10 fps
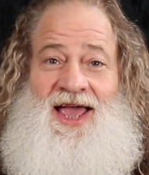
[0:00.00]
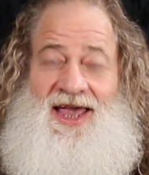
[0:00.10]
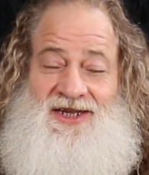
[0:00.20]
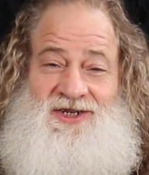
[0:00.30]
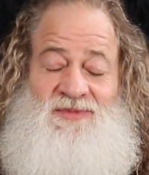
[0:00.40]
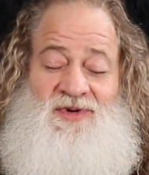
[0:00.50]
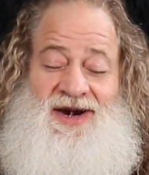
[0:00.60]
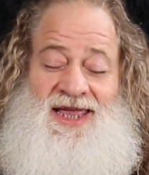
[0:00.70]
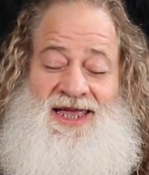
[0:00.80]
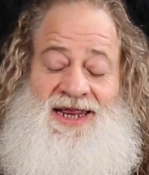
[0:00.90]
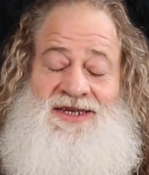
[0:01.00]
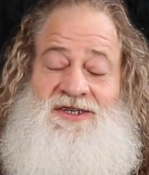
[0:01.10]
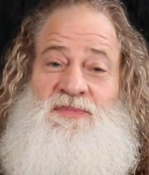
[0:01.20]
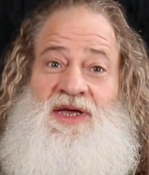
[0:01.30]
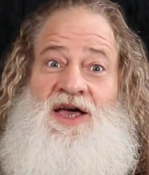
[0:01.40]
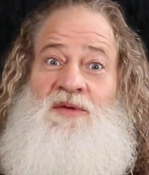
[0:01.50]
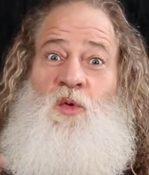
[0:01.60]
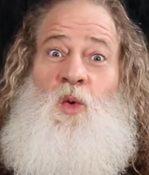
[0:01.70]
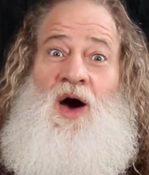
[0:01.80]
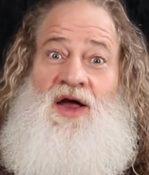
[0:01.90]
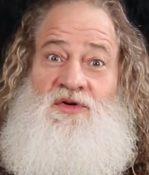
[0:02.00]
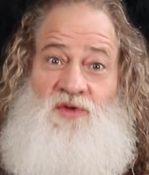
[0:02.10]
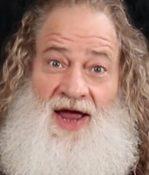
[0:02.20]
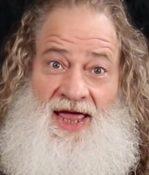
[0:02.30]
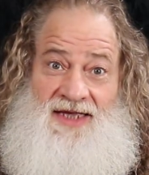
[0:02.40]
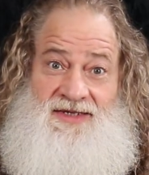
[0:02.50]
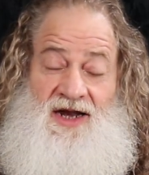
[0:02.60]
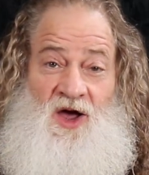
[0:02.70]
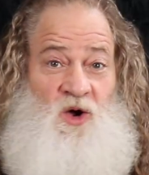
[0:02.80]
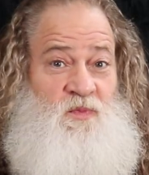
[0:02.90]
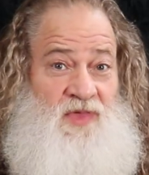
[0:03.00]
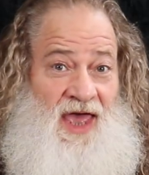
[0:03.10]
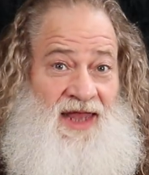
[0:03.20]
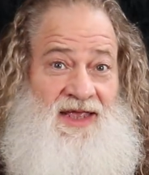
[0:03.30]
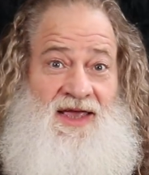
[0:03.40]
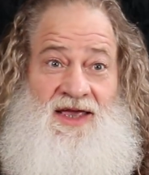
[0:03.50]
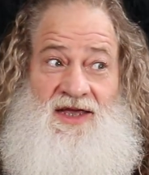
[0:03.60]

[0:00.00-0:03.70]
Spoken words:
interbreed, and just become one race and hope that,